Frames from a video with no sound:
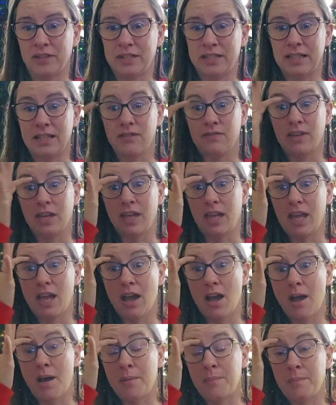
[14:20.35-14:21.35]
TV
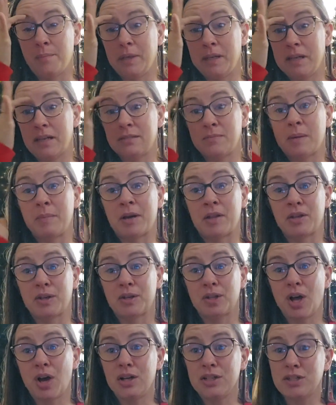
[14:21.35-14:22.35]
because my
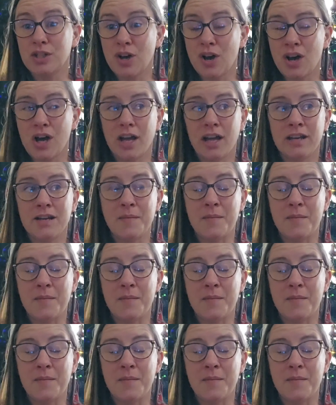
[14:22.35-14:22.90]
mother-in-law is gone.